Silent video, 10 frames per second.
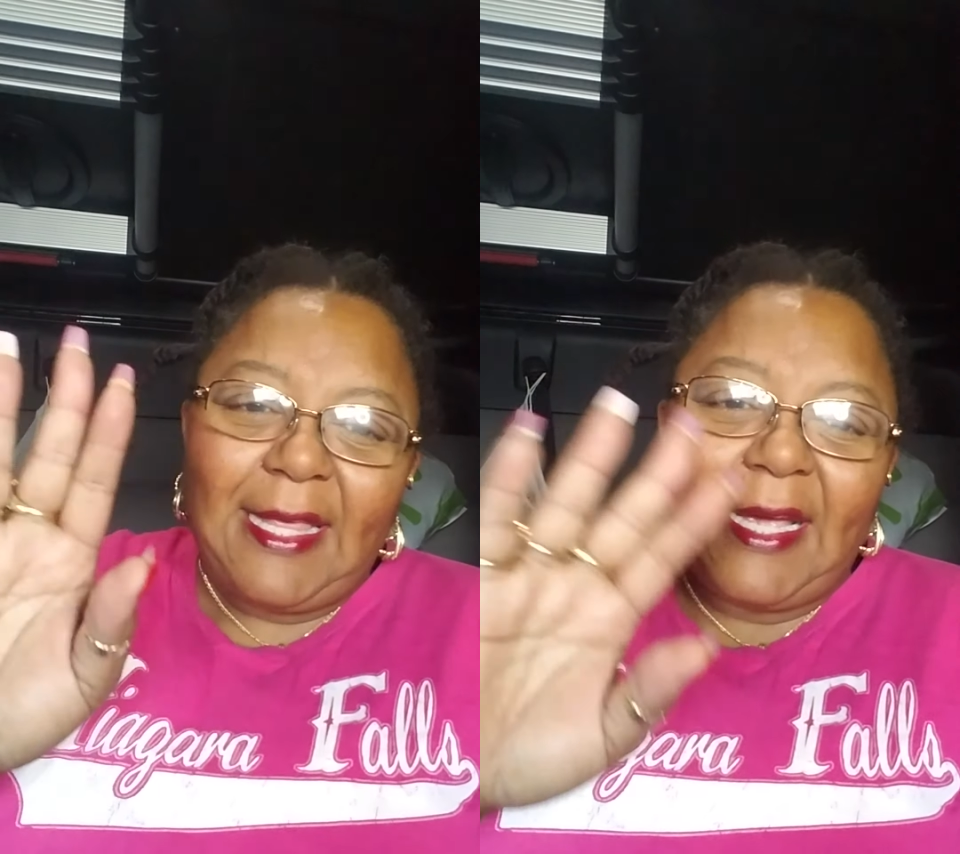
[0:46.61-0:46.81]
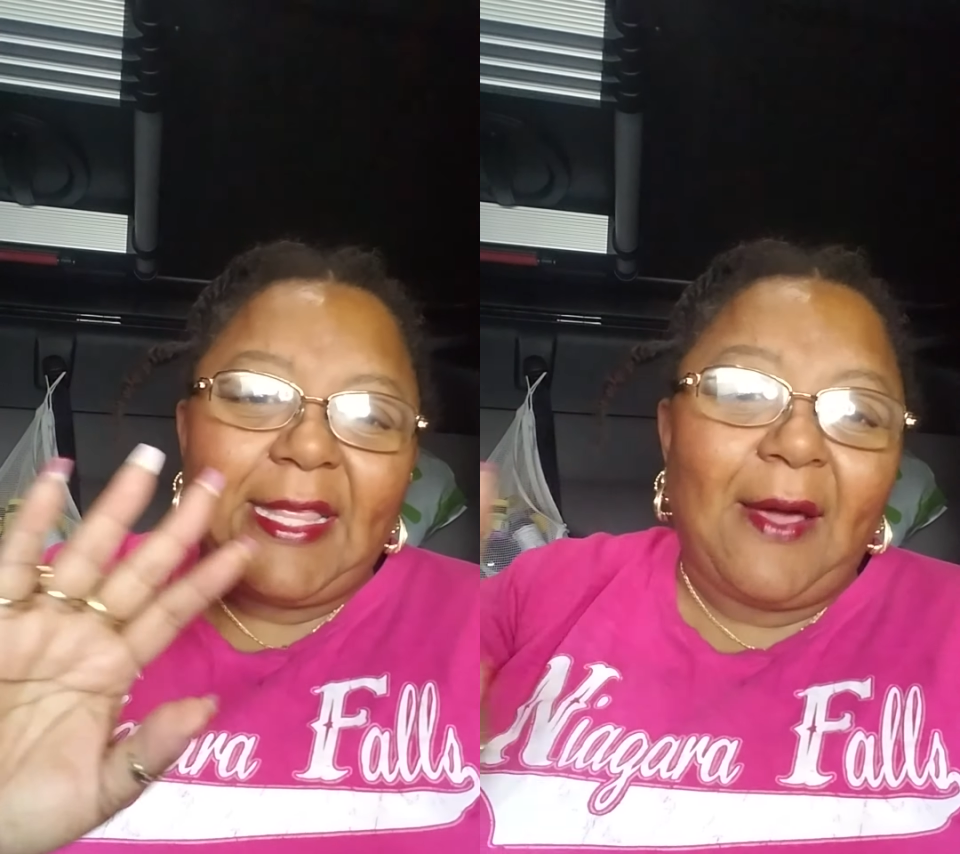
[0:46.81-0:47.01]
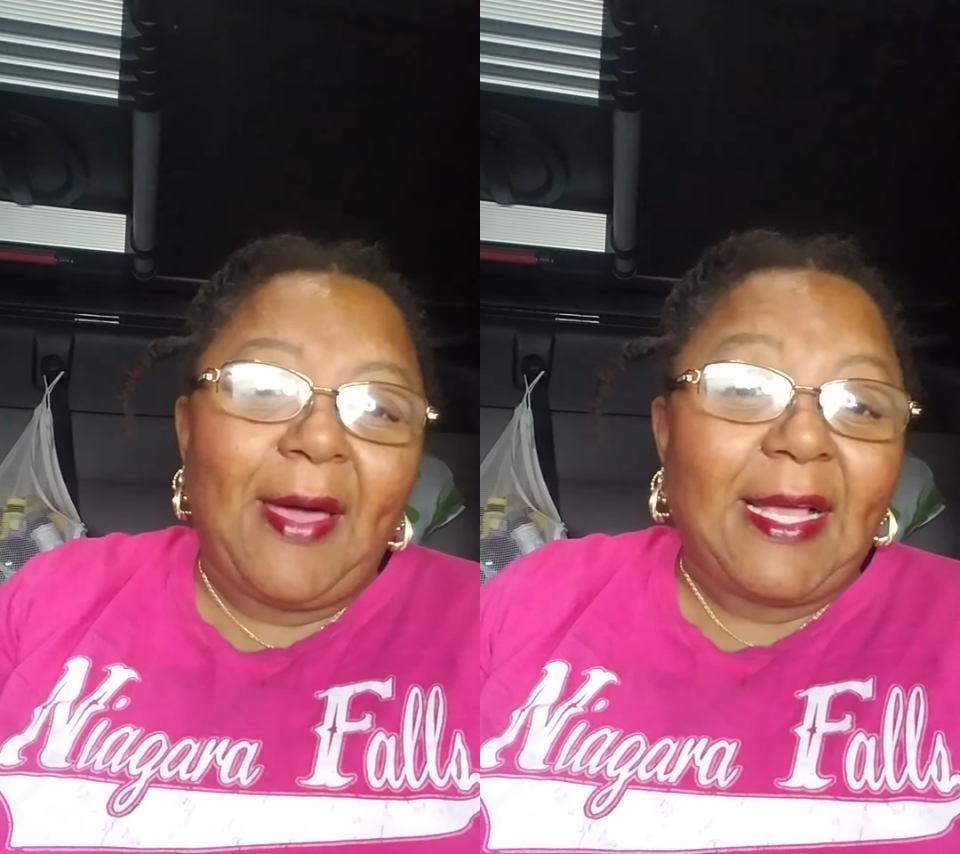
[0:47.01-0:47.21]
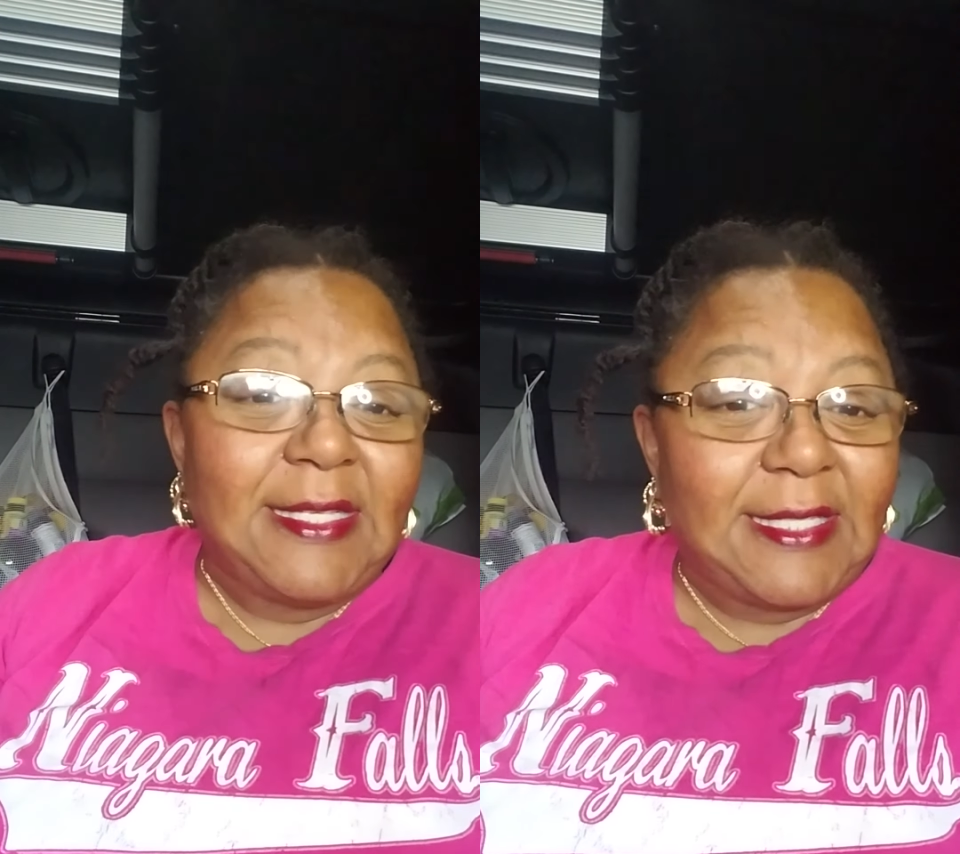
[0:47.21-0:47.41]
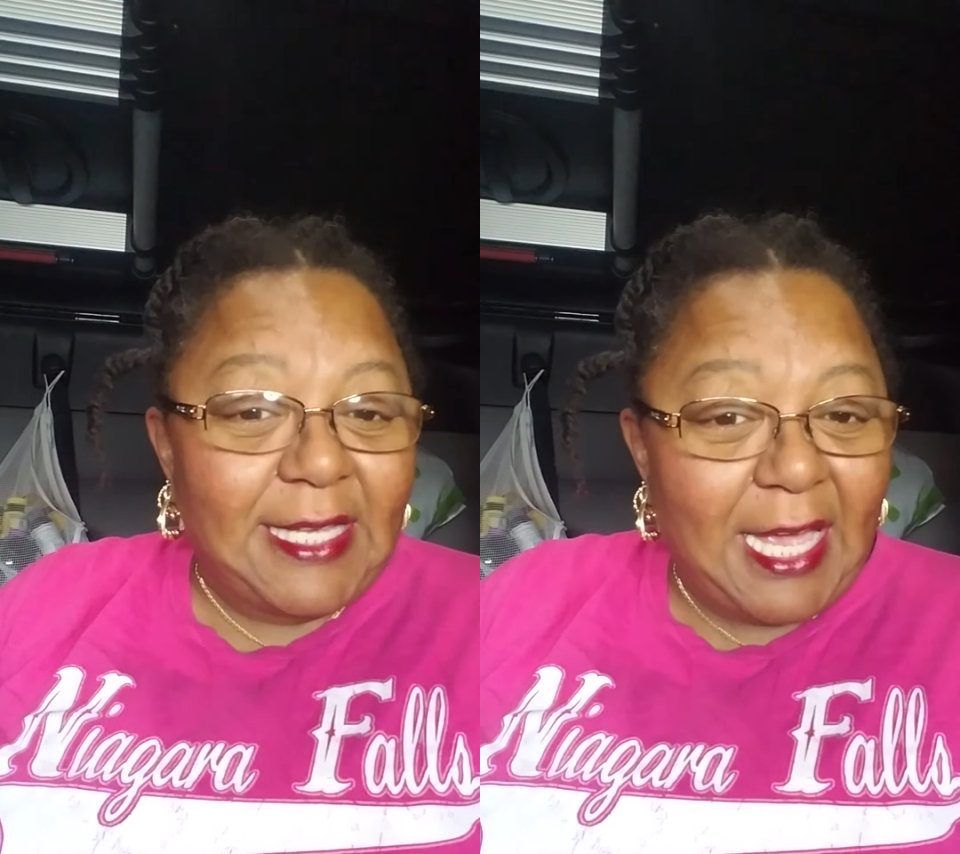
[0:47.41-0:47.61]
there. Now I
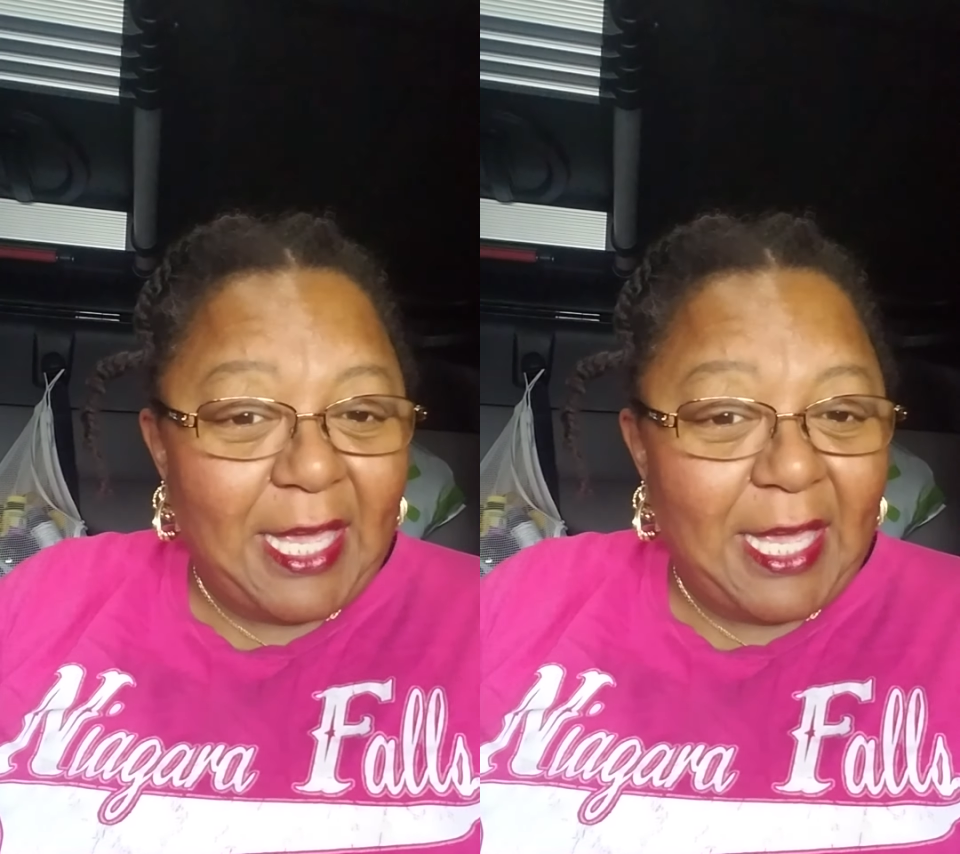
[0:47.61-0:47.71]
can see